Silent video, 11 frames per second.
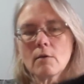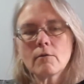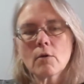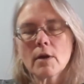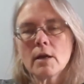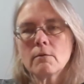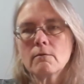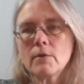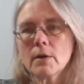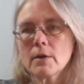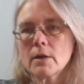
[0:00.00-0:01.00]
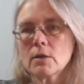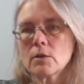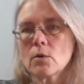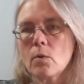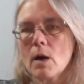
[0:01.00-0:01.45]
for a very
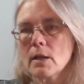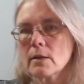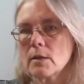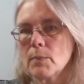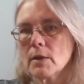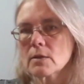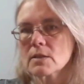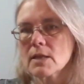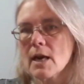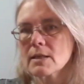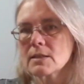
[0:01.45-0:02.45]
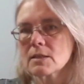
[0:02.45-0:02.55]
good quality pair of socks.